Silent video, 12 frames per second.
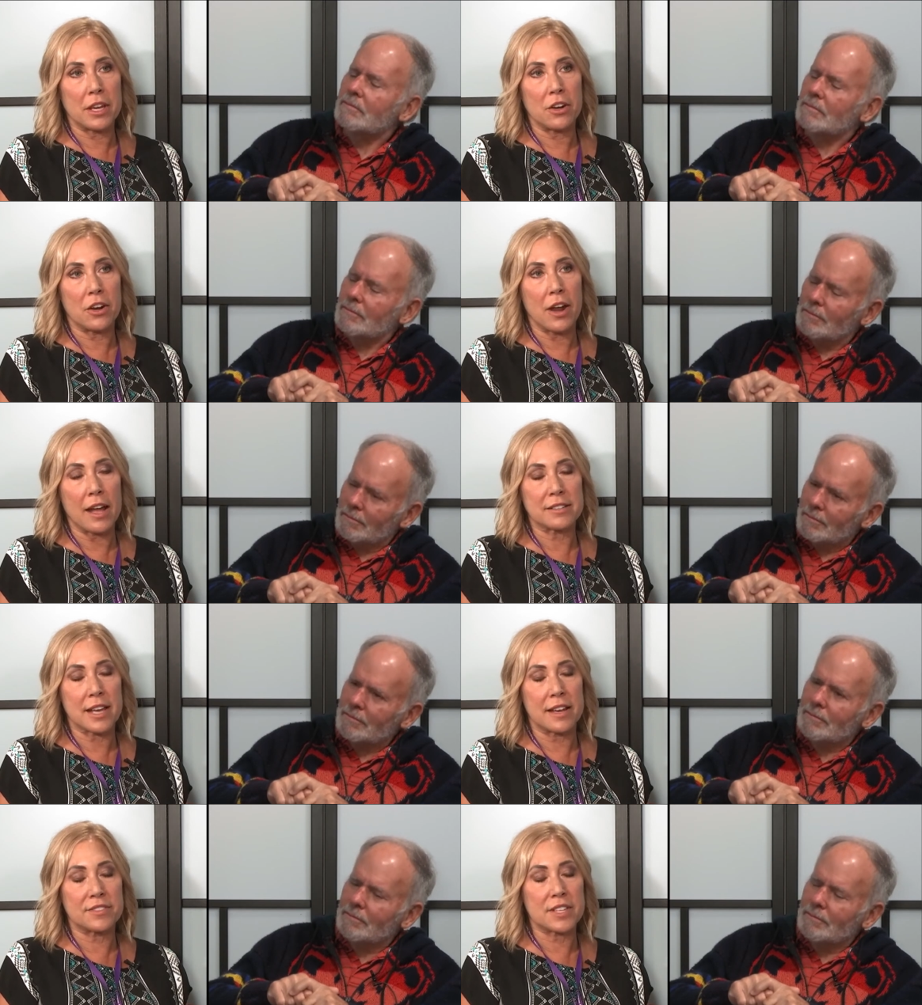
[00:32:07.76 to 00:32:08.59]
Speaker 1: here
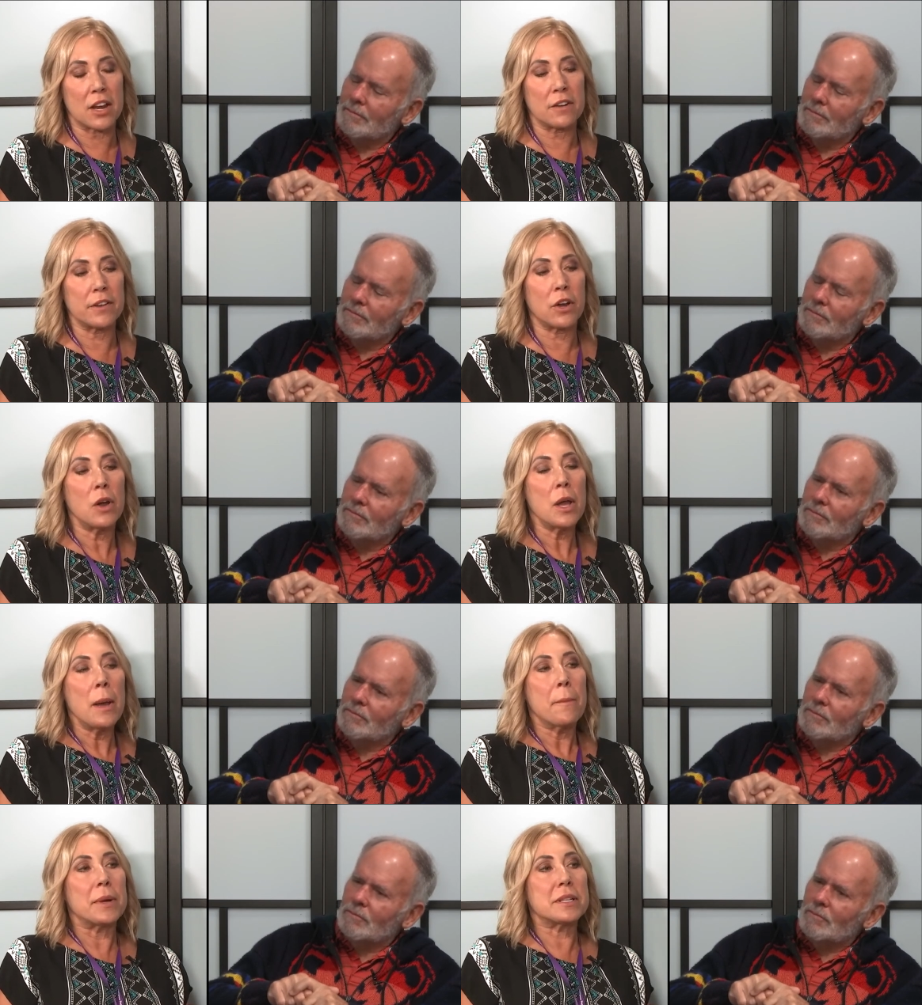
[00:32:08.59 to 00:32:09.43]
outside of Centerville,
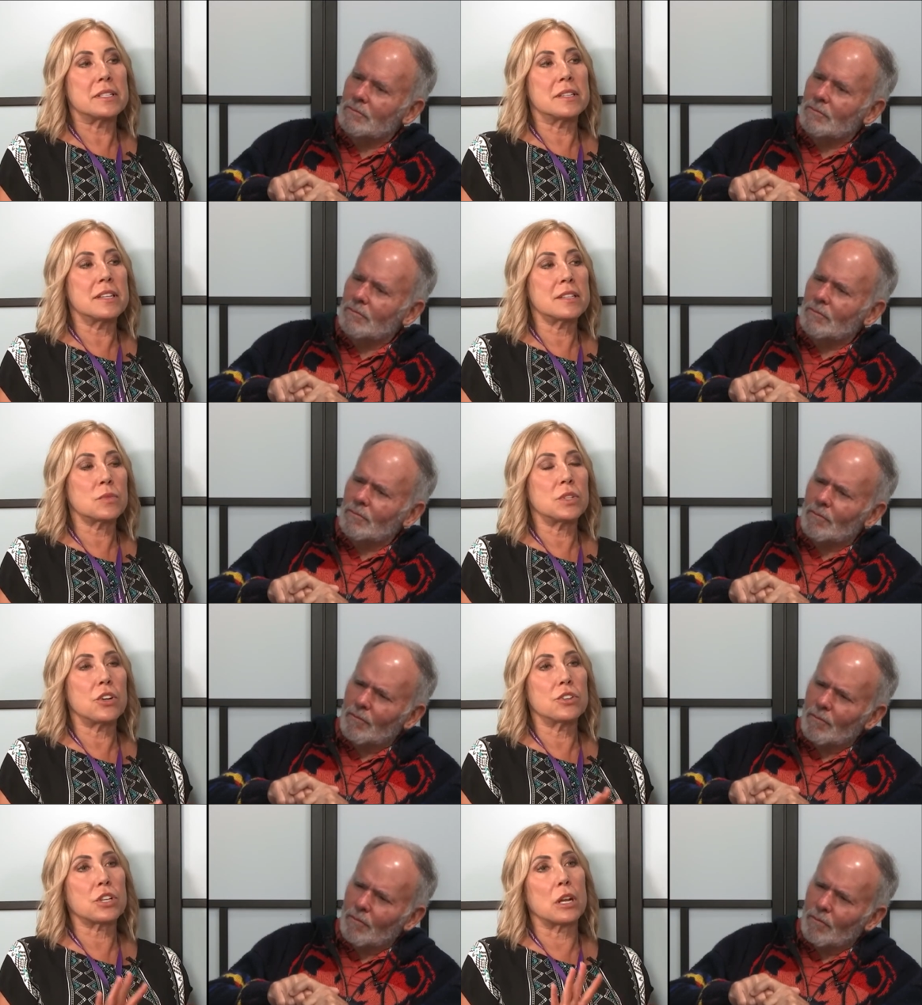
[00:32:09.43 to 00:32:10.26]
but this
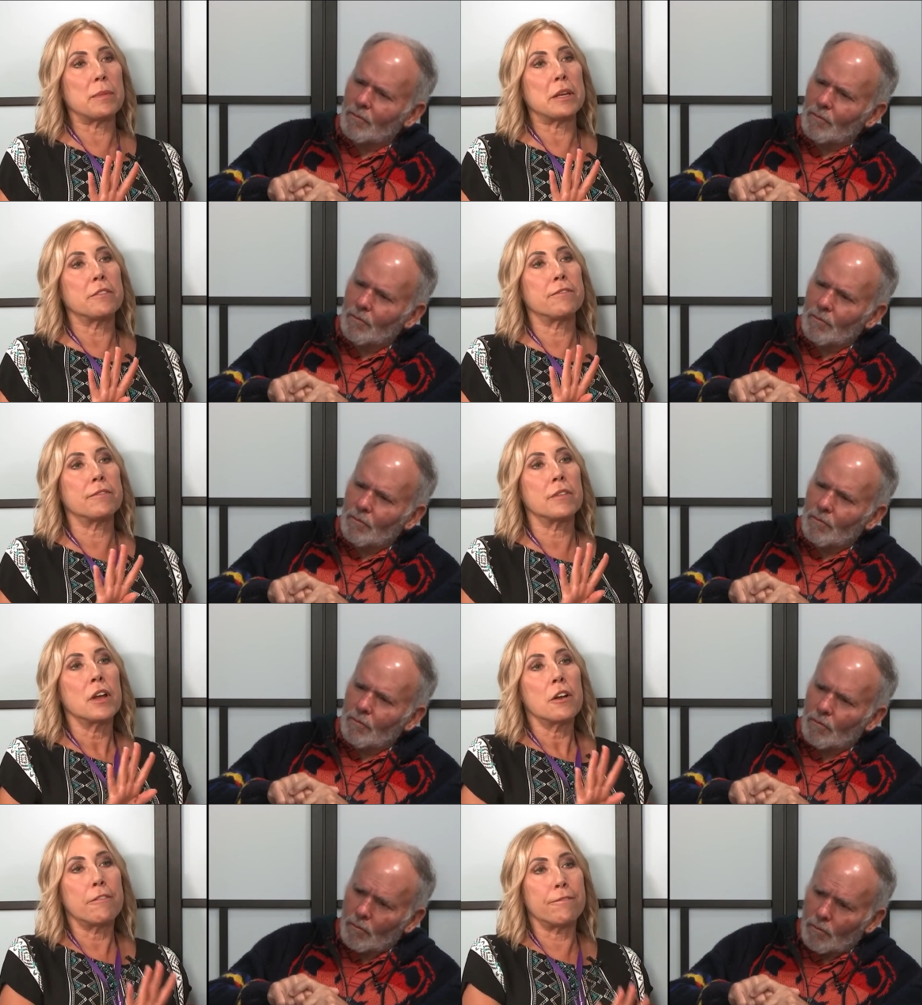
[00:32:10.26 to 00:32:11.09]
year it's going to be
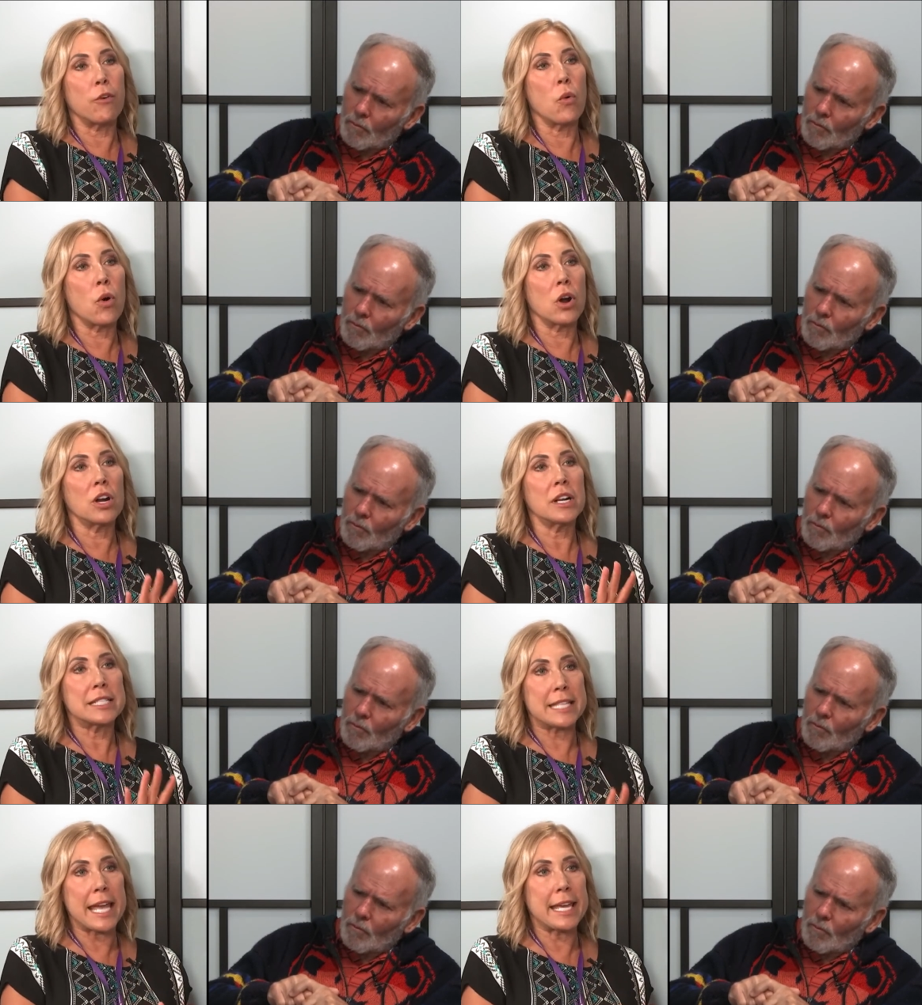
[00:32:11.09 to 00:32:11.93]
4
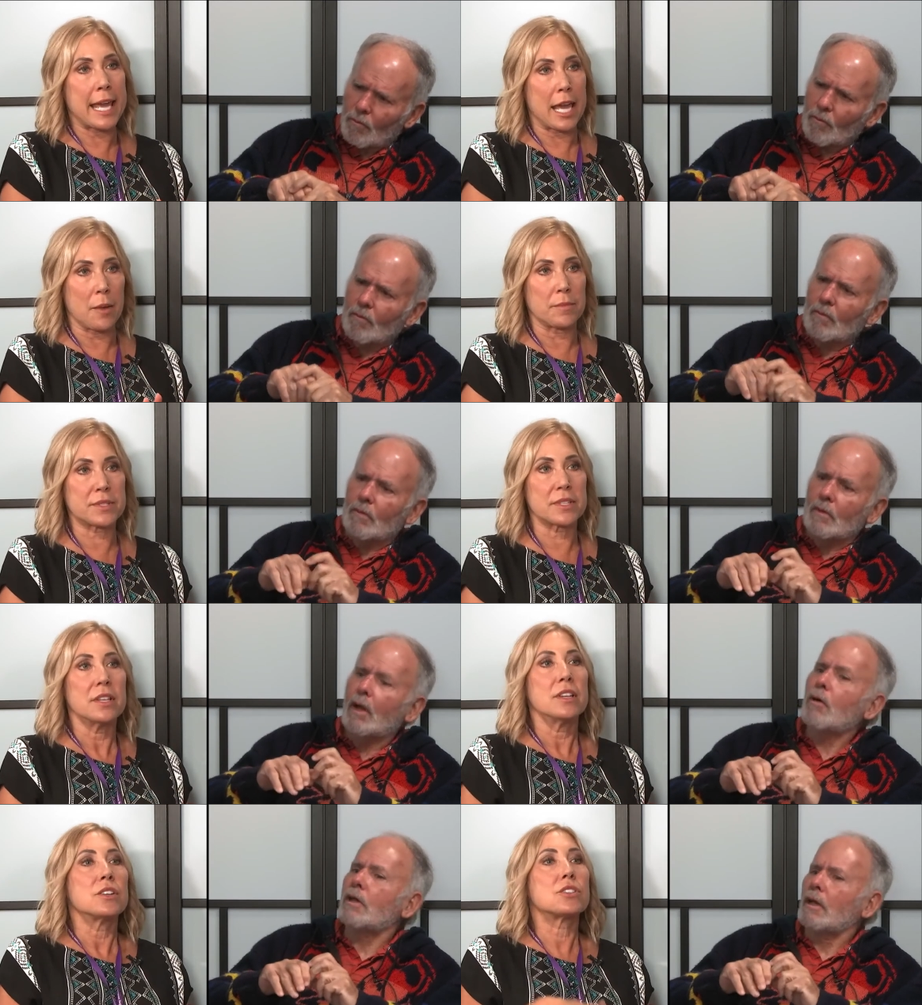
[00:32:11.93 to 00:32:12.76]
day camps
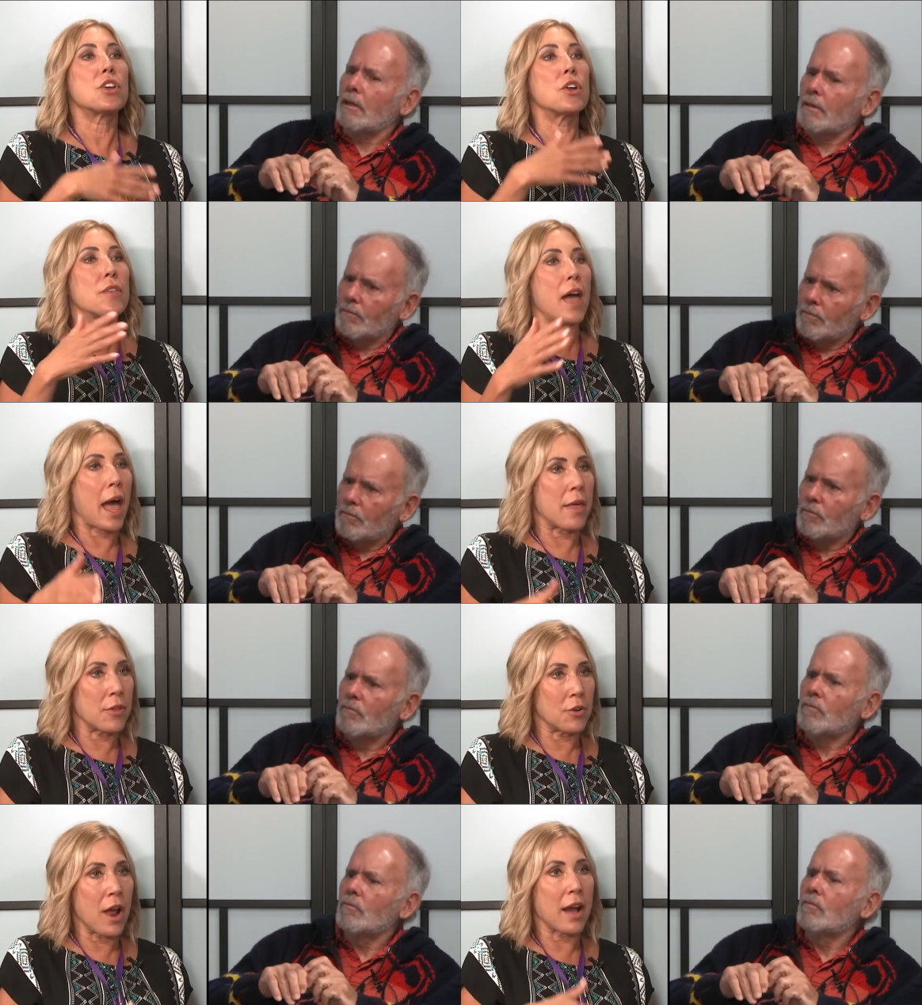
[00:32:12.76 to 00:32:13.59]
okay. so
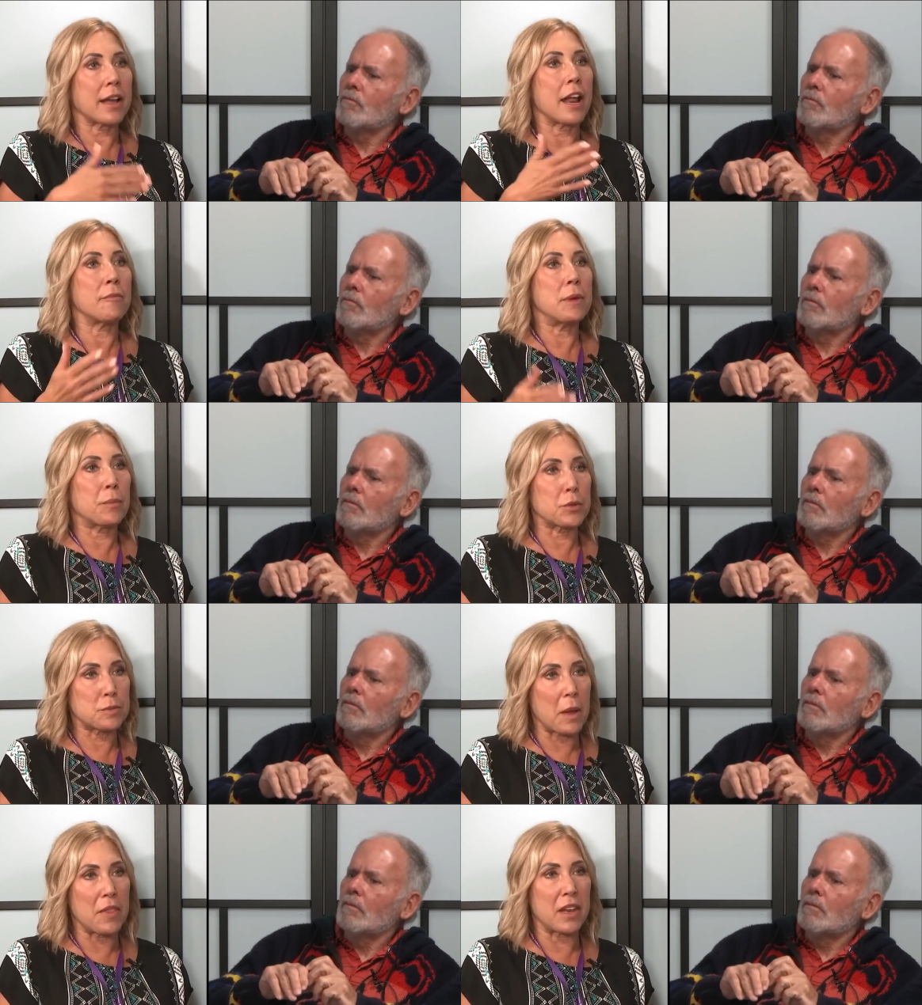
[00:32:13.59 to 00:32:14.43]
that they're not going to have people
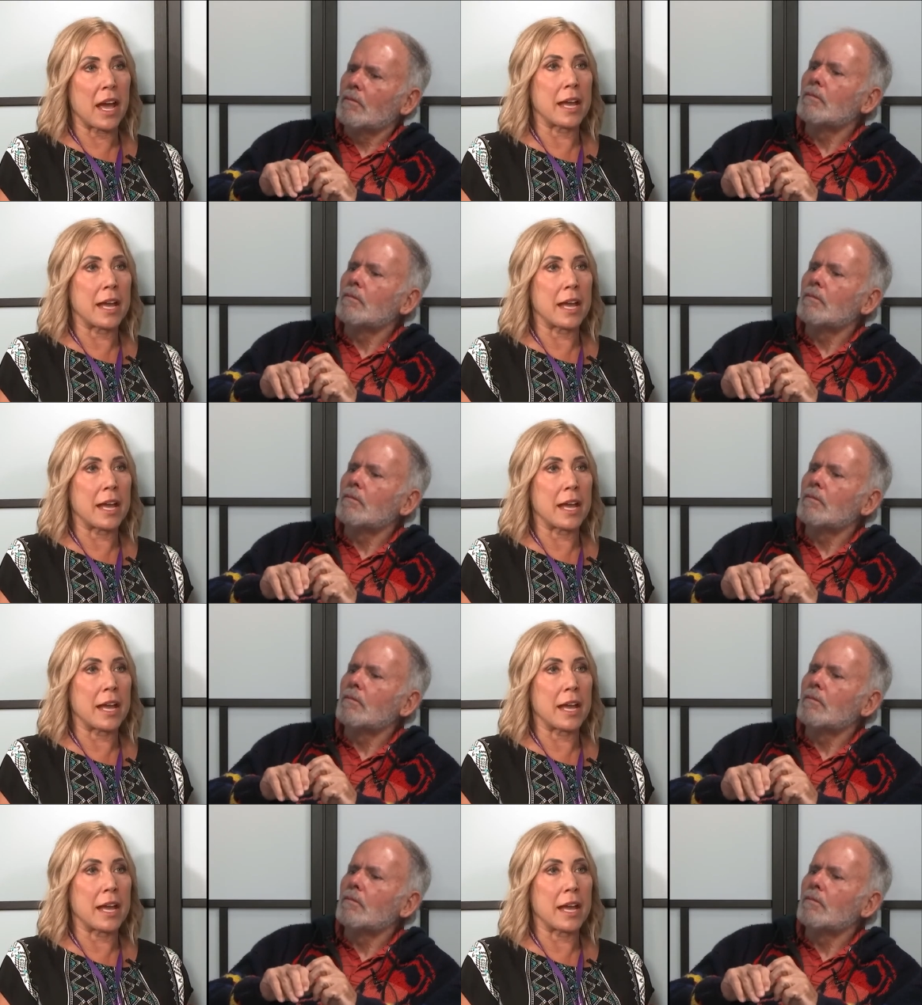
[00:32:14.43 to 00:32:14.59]
spend